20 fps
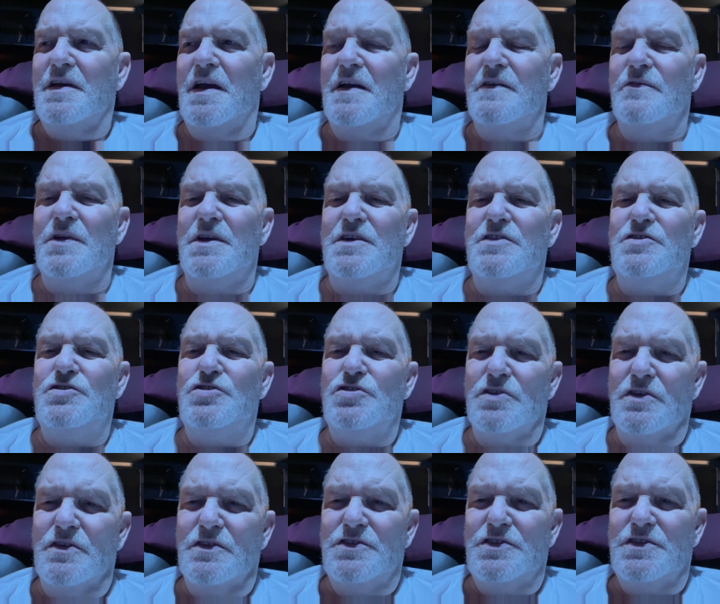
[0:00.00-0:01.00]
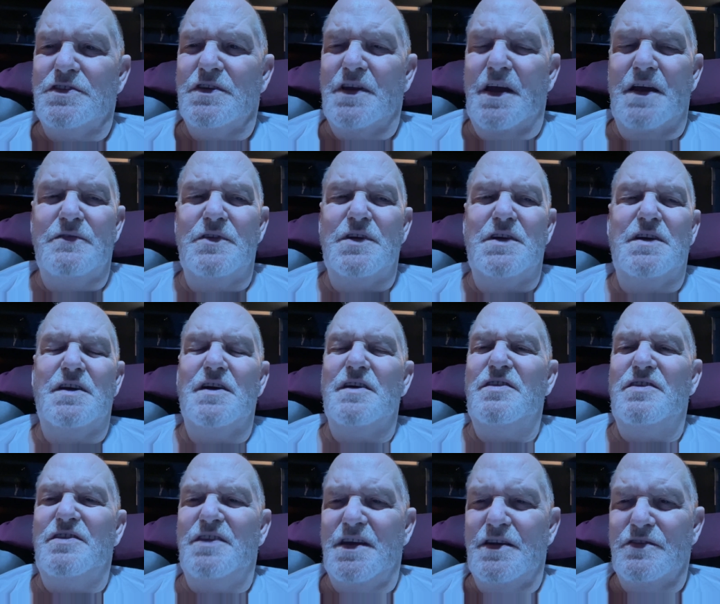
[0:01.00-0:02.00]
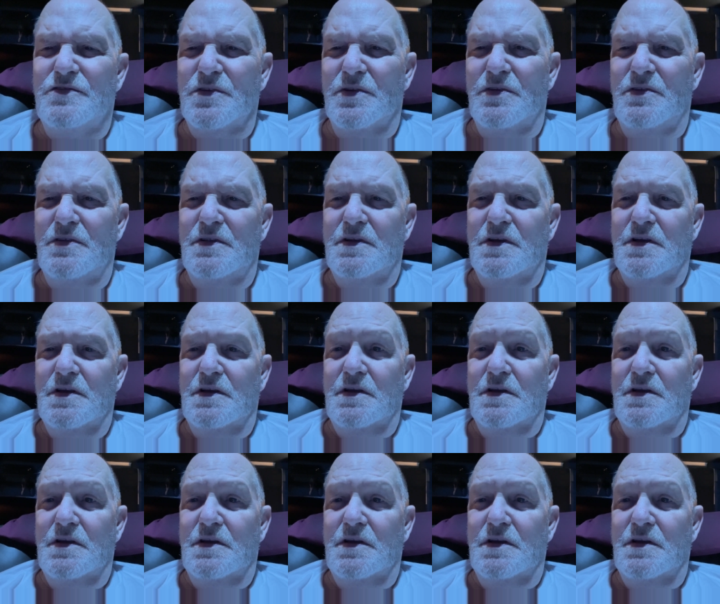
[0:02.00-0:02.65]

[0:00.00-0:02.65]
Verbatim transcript: every church, every cathedral